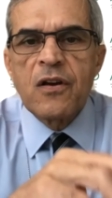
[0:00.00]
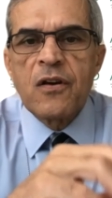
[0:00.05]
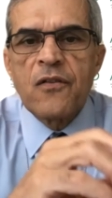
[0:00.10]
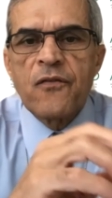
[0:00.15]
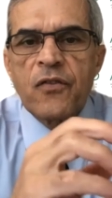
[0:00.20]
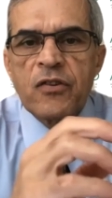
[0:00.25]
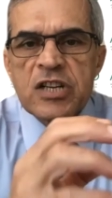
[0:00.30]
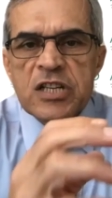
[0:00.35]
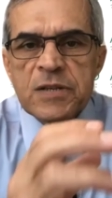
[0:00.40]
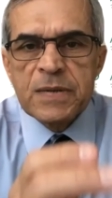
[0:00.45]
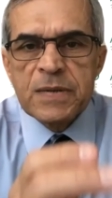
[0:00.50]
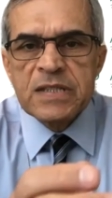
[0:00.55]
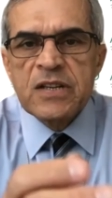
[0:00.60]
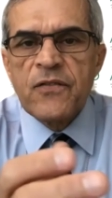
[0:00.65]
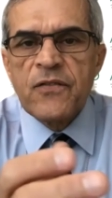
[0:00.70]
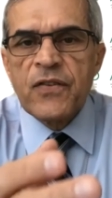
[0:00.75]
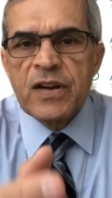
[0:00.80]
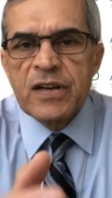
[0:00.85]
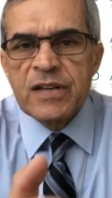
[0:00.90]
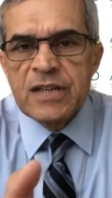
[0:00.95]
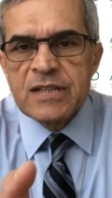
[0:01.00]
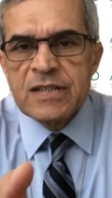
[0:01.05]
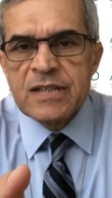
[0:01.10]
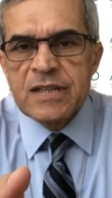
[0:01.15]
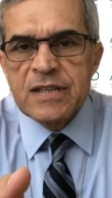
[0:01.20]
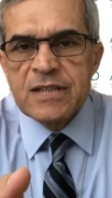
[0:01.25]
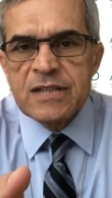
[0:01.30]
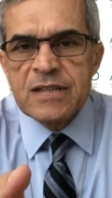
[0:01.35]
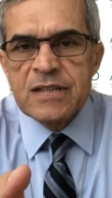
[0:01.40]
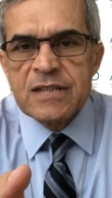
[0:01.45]
for specific
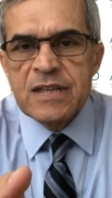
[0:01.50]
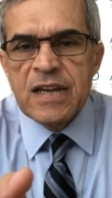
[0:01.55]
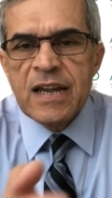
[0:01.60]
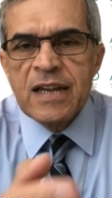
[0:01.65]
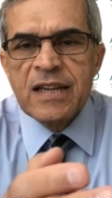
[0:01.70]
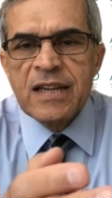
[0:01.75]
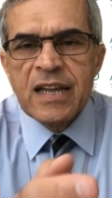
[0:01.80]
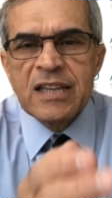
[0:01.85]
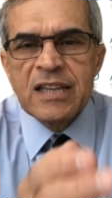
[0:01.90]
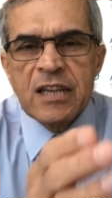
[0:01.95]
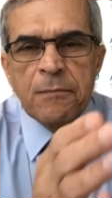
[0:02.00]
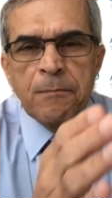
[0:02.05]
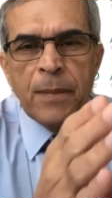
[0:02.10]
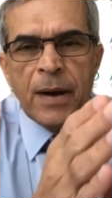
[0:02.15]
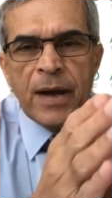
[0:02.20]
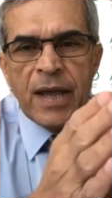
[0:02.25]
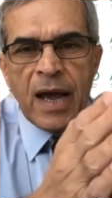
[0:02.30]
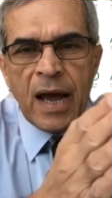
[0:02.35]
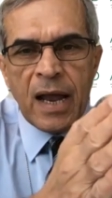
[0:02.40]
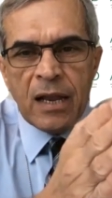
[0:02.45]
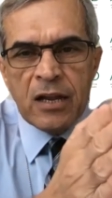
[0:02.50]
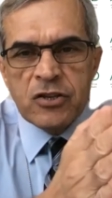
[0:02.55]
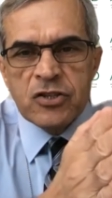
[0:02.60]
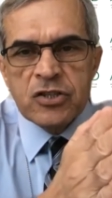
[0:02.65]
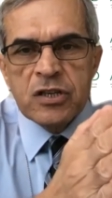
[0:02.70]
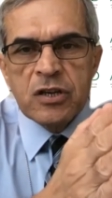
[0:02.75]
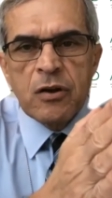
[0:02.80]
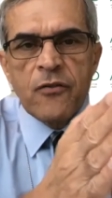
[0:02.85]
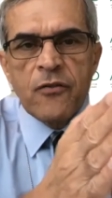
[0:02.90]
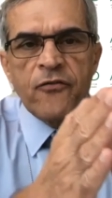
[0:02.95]
diseases and that the
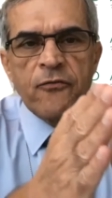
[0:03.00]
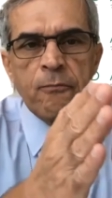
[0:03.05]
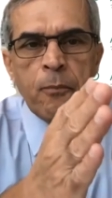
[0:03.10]
biology of